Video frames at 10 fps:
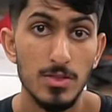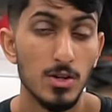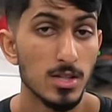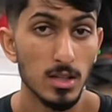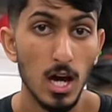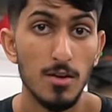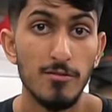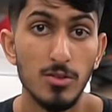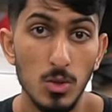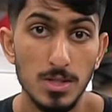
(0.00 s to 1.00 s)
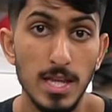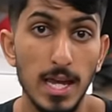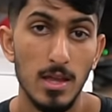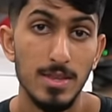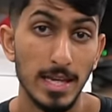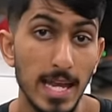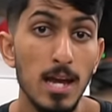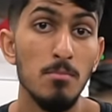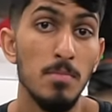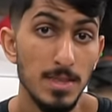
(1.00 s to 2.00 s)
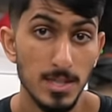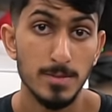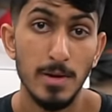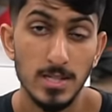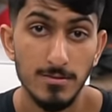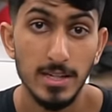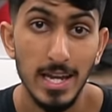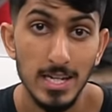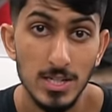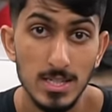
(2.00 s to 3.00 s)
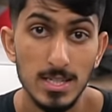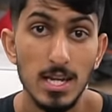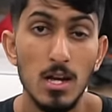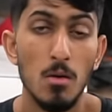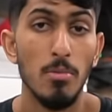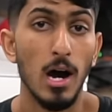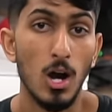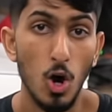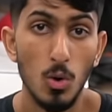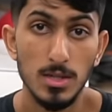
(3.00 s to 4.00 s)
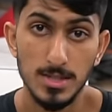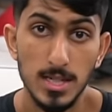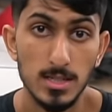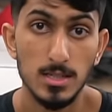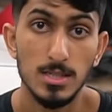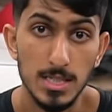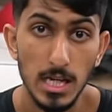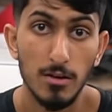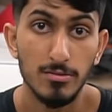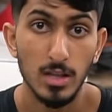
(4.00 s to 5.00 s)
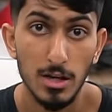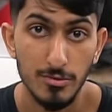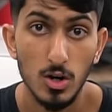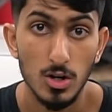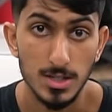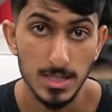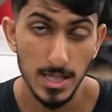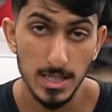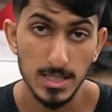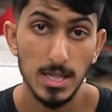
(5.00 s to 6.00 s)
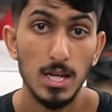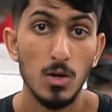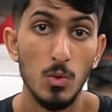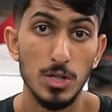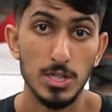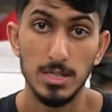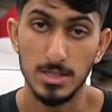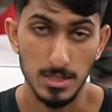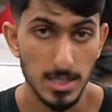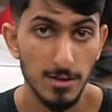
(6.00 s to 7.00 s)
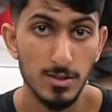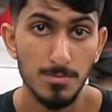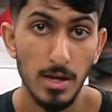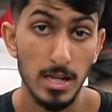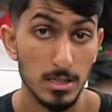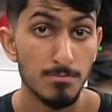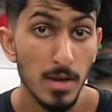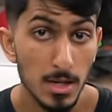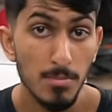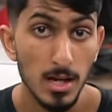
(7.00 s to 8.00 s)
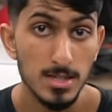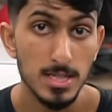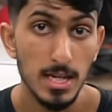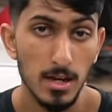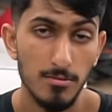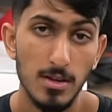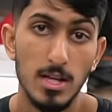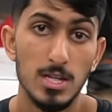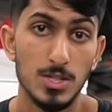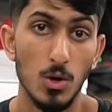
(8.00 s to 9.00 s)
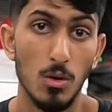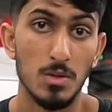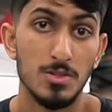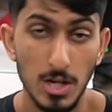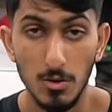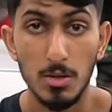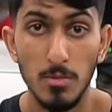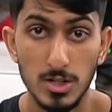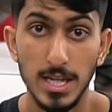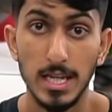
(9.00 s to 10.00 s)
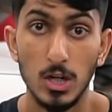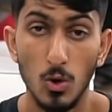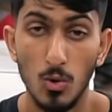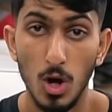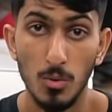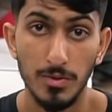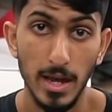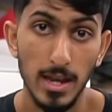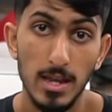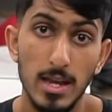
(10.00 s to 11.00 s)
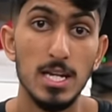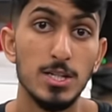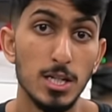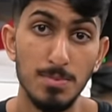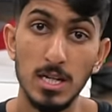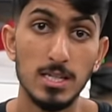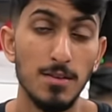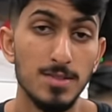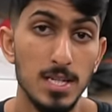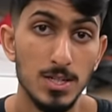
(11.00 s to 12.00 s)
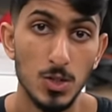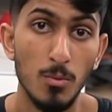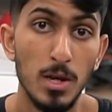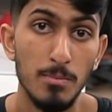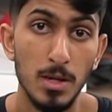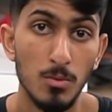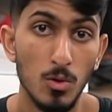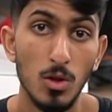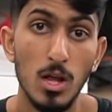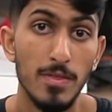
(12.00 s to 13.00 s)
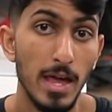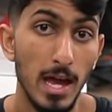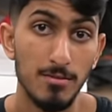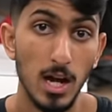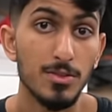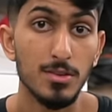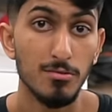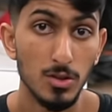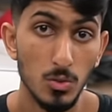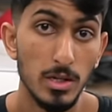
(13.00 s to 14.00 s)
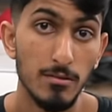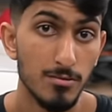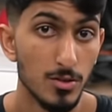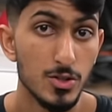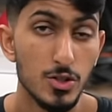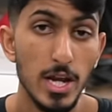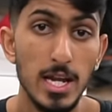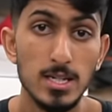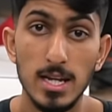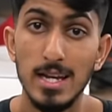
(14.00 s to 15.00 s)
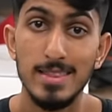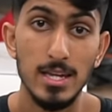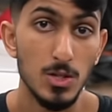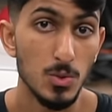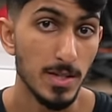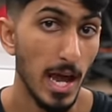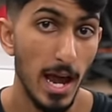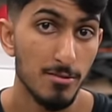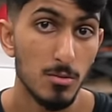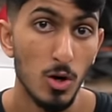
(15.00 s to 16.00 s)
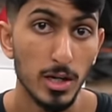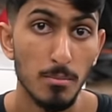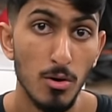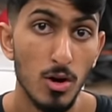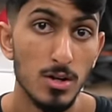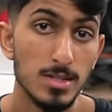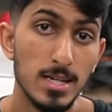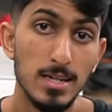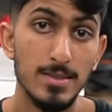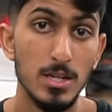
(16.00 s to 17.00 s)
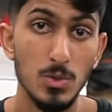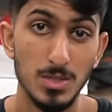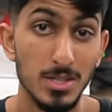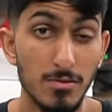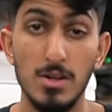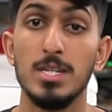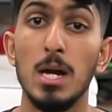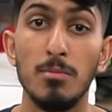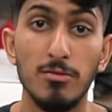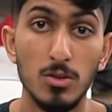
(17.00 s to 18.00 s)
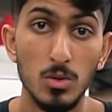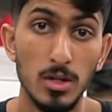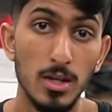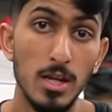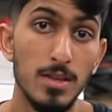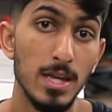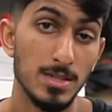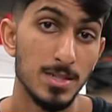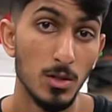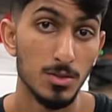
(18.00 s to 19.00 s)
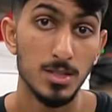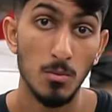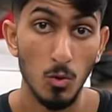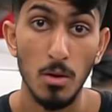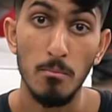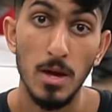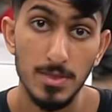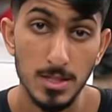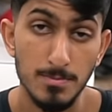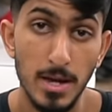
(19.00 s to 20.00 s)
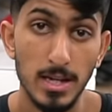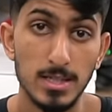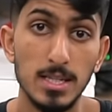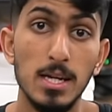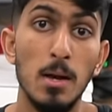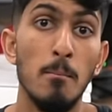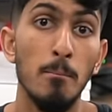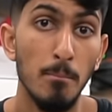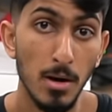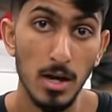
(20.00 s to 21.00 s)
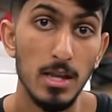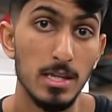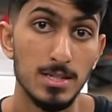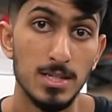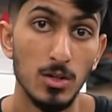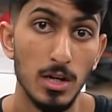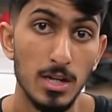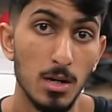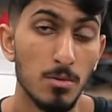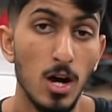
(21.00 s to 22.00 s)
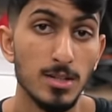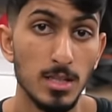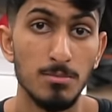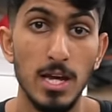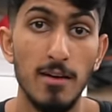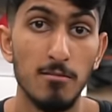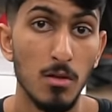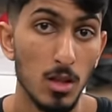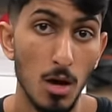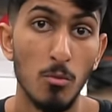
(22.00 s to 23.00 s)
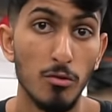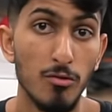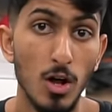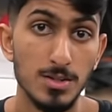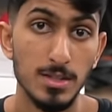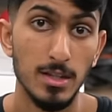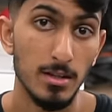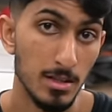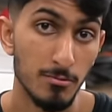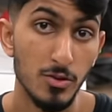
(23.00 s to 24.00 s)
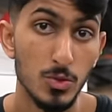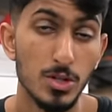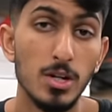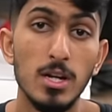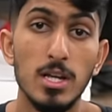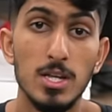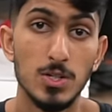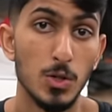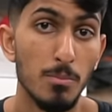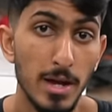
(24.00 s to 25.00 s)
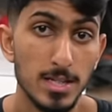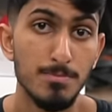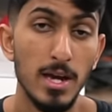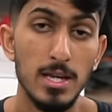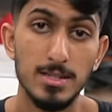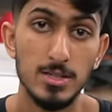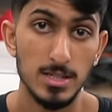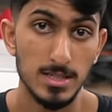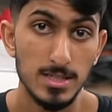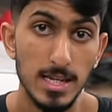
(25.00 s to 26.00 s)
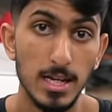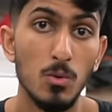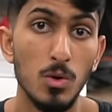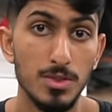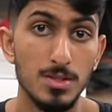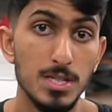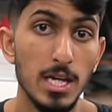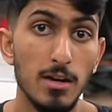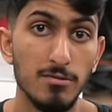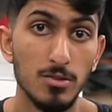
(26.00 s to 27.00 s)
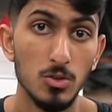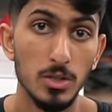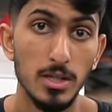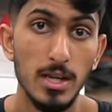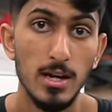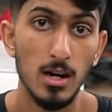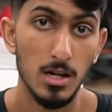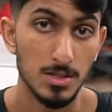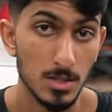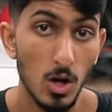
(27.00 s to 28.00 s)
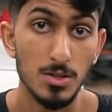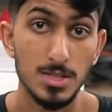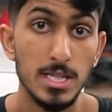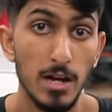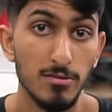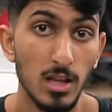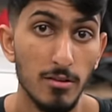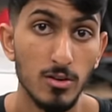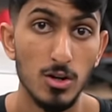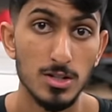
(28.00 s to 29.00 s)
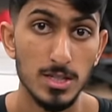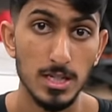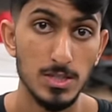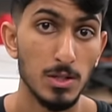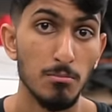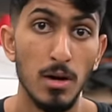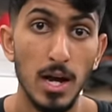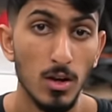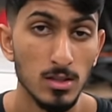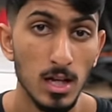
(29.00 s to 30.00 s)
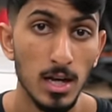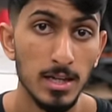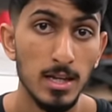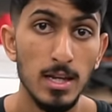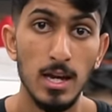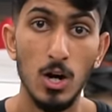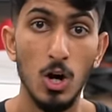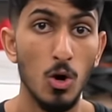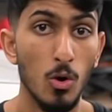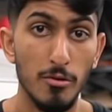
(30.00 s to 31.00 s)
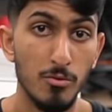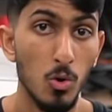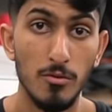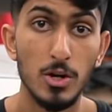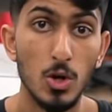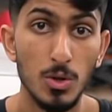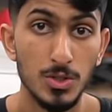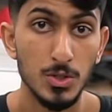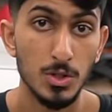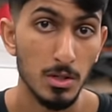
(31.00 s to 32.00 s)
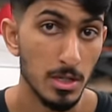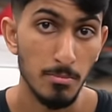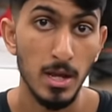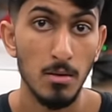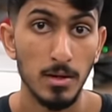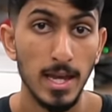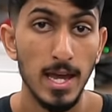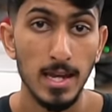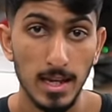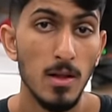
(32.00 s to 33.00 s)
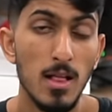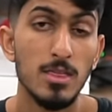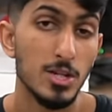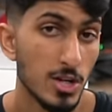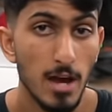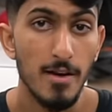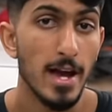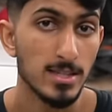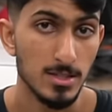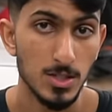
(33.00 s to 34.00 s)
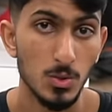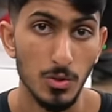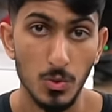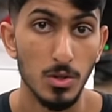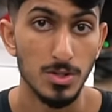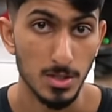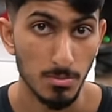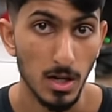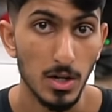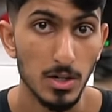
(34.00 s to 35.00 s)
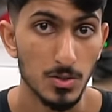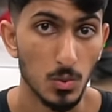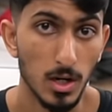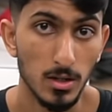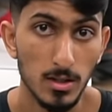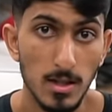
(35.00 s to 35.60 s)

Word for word: There's a lot of fluids that that can meet the specifications, but I always stick to the ZF Lifeguard 6, which is the safest bet. It's made by ZF, so there's not really much that can go wrong with that. Just because I've seen so many people that have got the fluid and filter change, they use aftermarket parts, they use a different type of fluid that still somewhat met the specs, but it still ended up causing them to have a lot more faults in the, in the future. So your best bet is just stick with the ZF fluid. Uh, it's called ZF Lifeguard 6. You can buy it online uh, or if whoever you're going to, your independent mechanic, they should have access to it through their supplier as well.